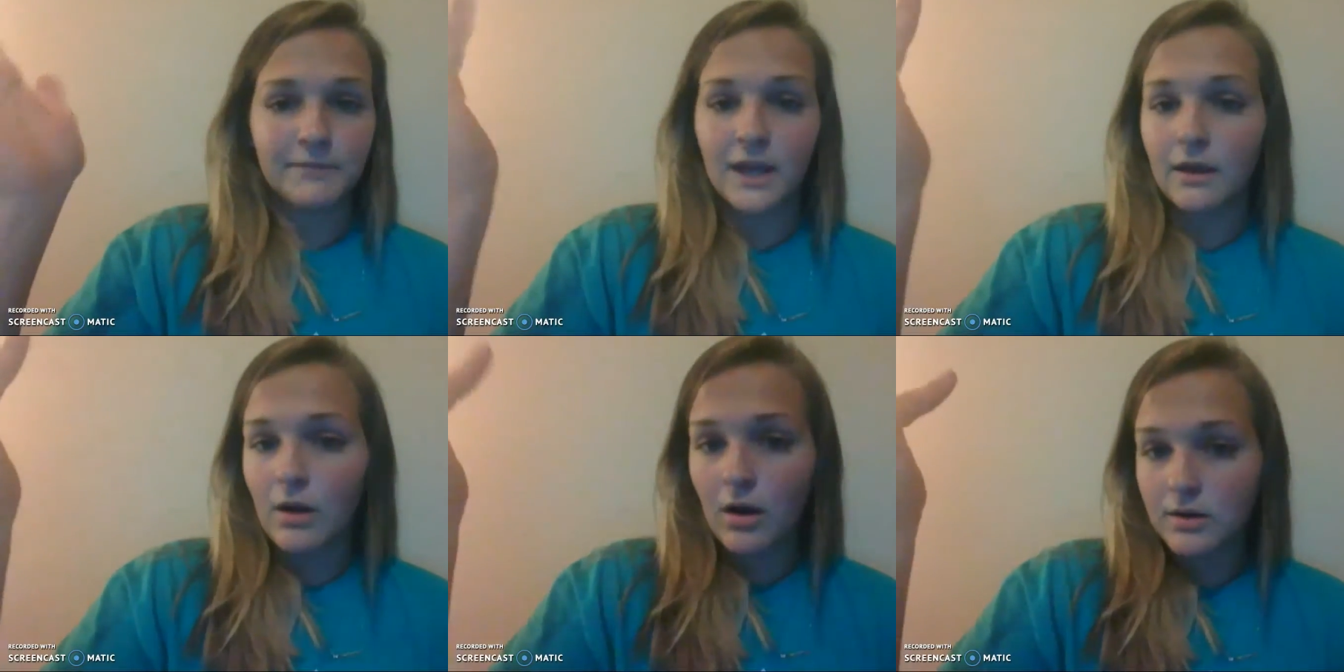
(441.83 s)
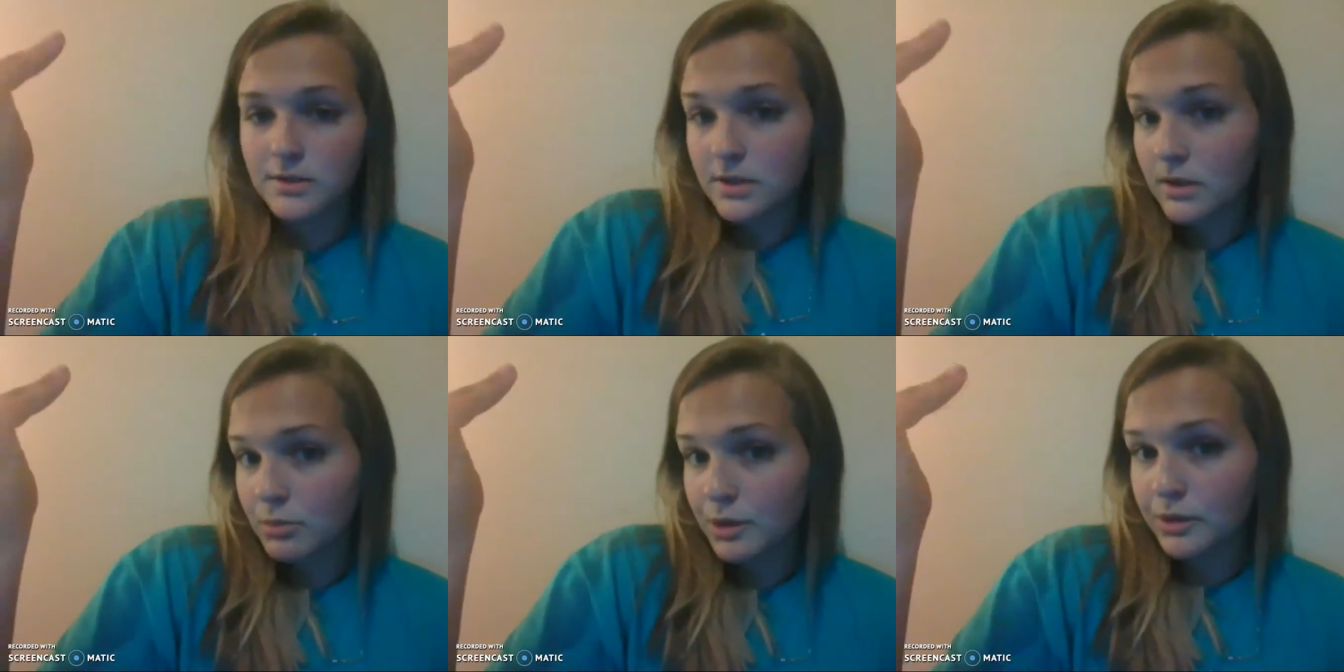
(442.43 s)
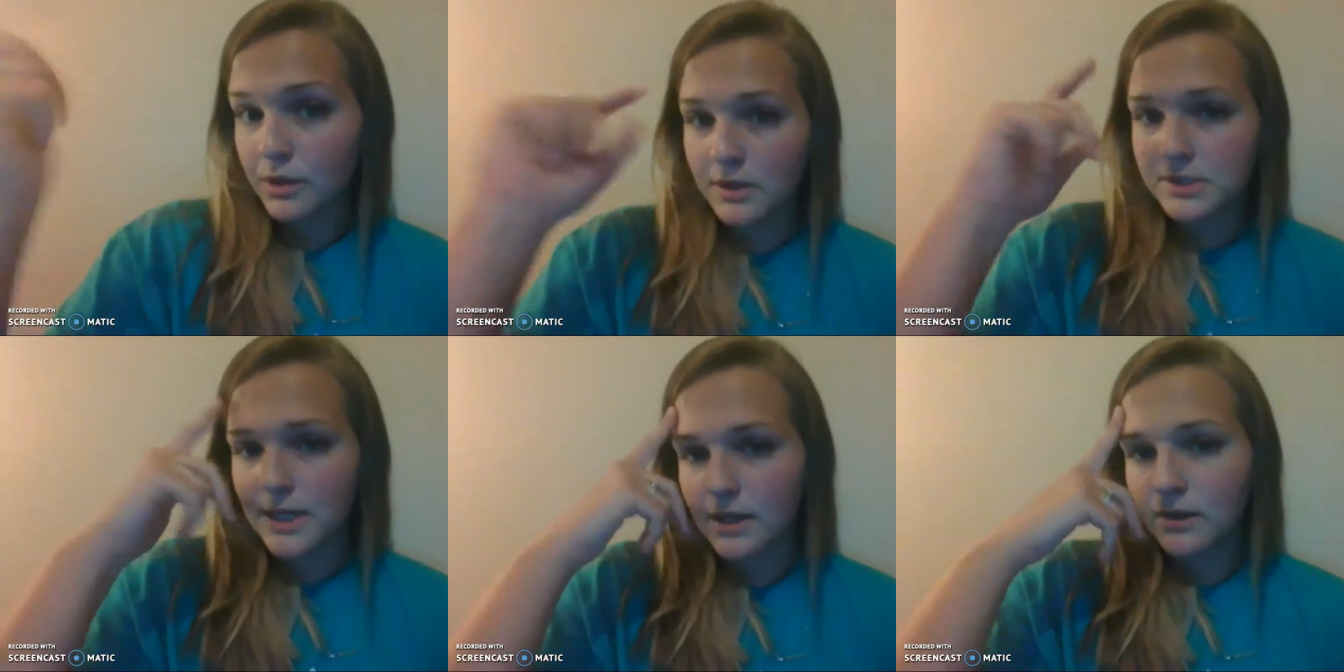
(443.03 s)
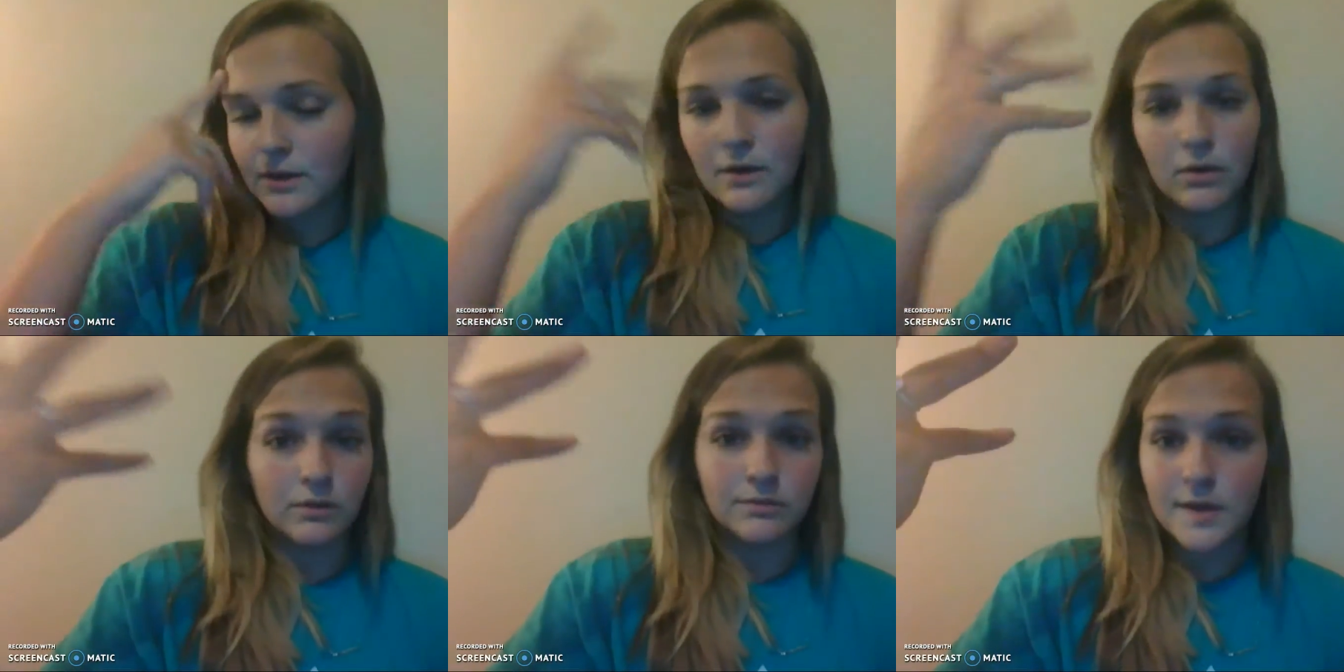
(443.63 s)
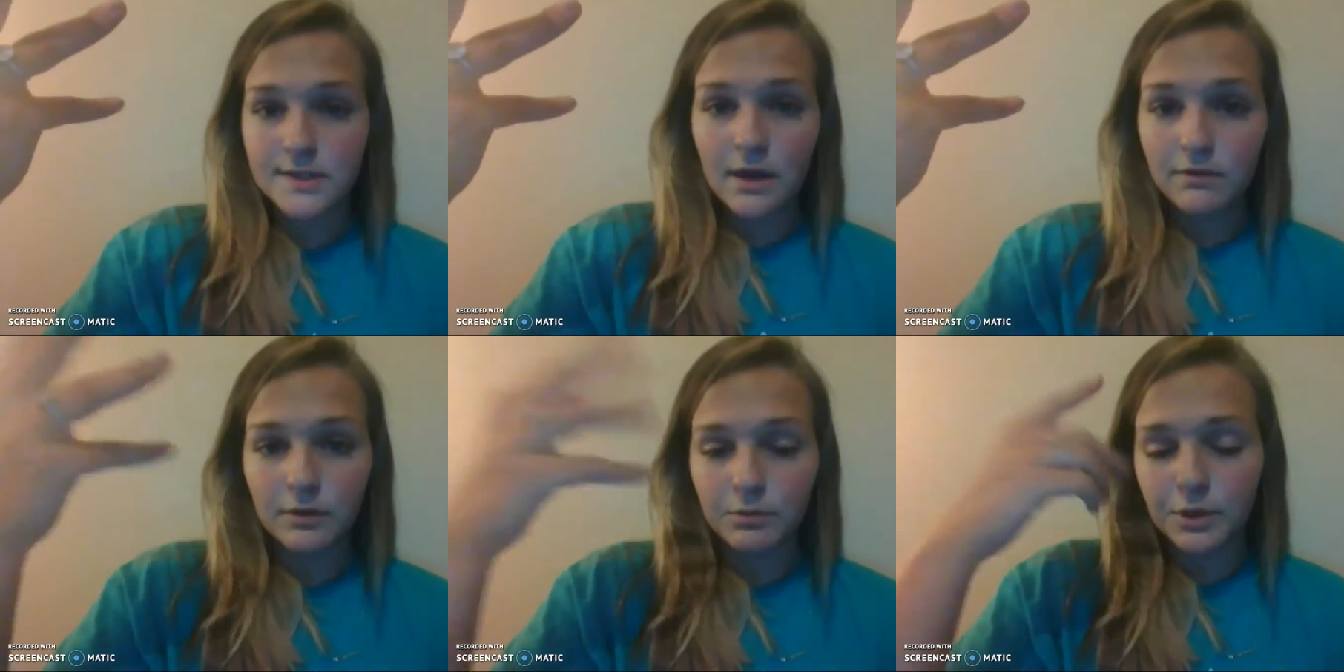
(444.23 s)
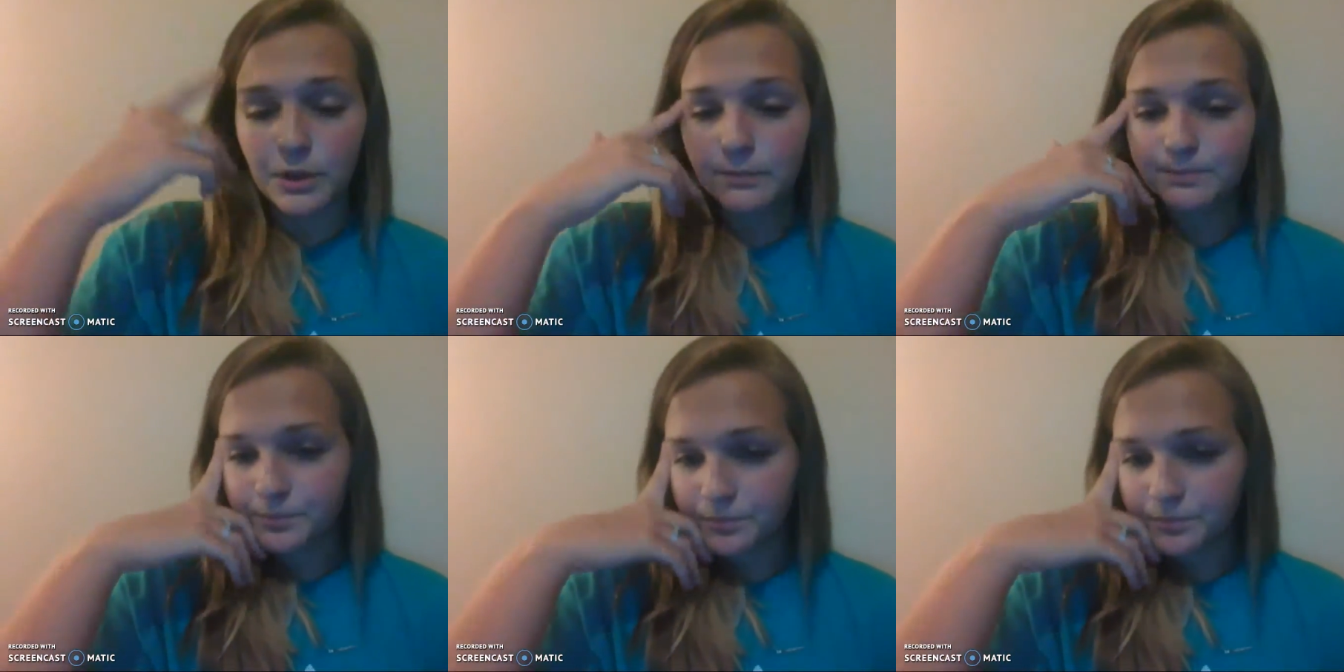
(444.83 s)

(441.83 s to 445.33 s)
can't log onto a computer that day or doesn't have a computer.